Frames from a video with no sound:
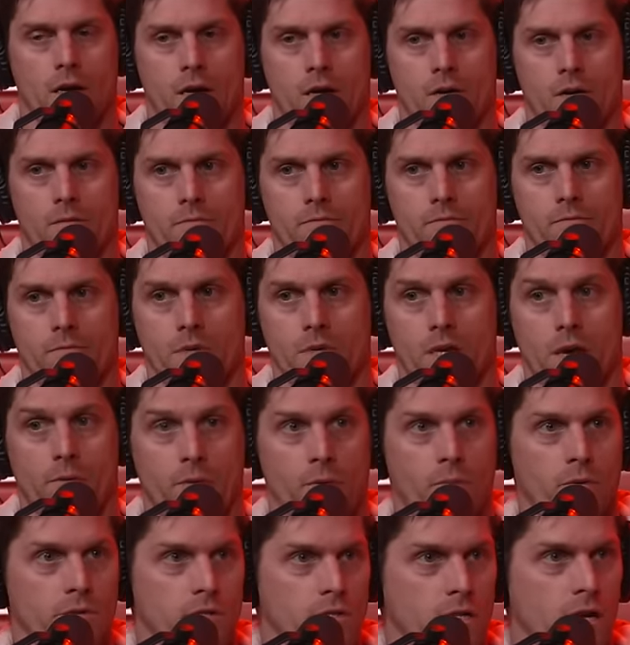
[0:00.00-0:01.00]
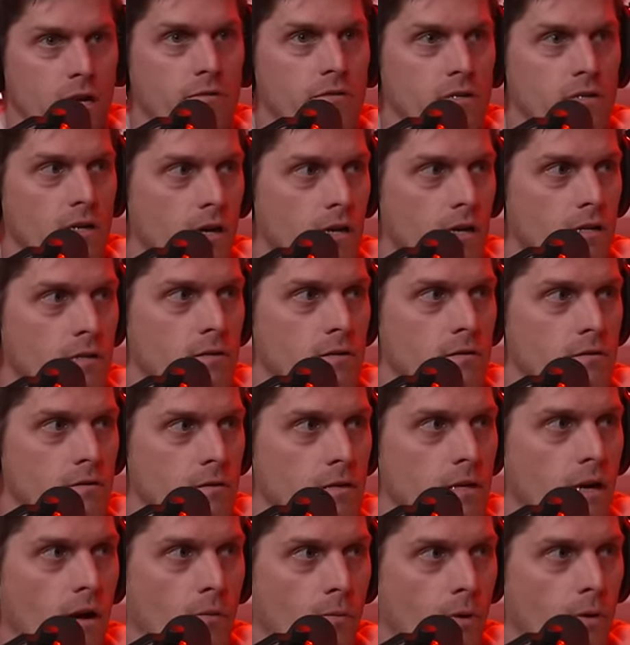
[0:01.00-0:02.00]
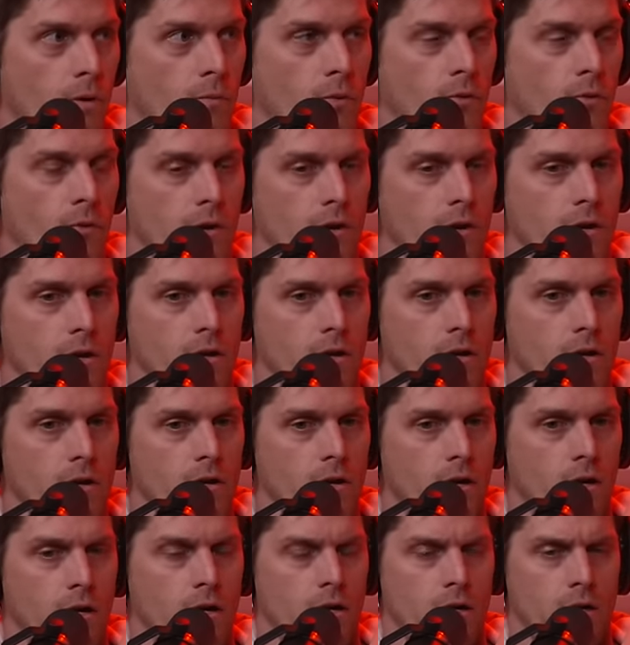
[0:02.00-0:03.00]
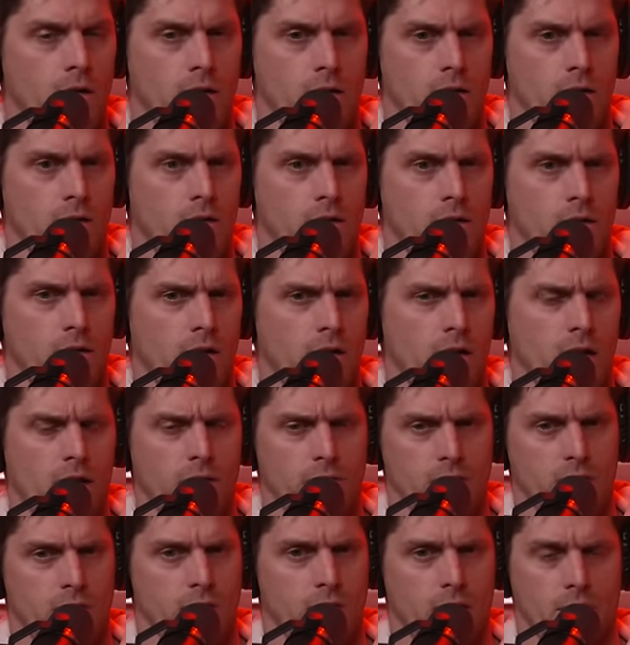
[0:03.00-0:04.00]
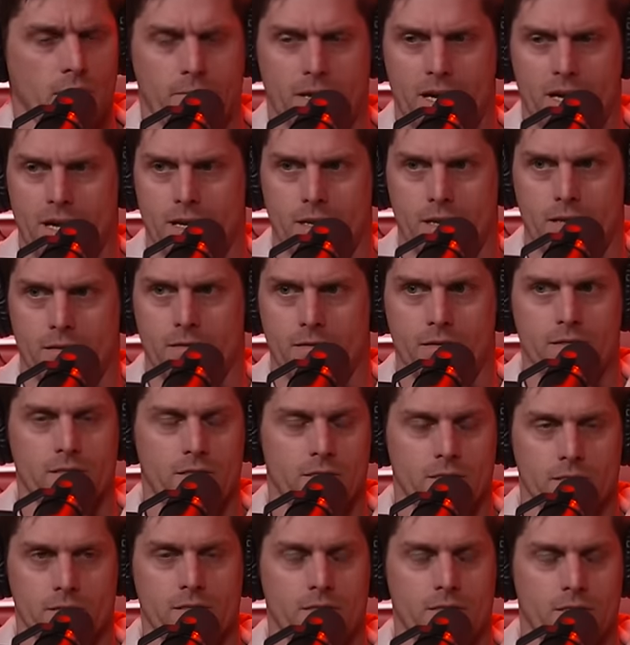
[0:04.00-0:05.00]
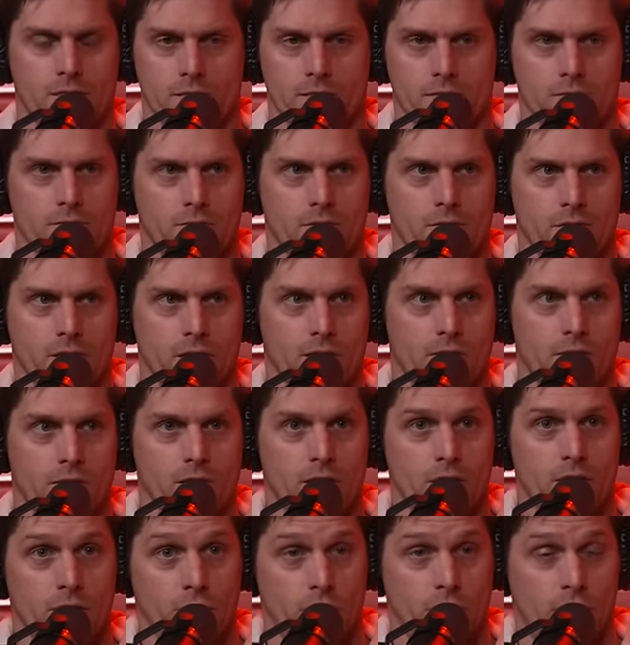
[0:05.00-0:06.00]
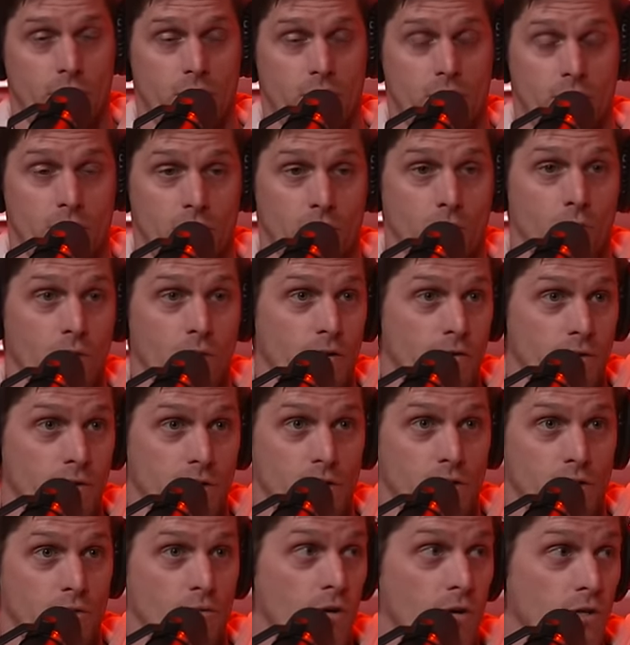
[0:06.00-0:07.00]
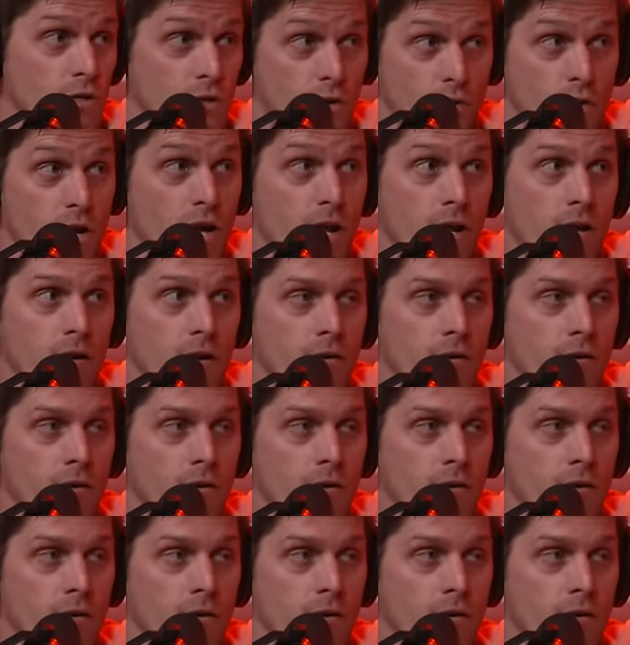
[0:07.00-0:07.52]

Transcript: Um, yeah, we put scuffs on at one point, uh, and I was just like, "Man, this is th this race historically just runs green."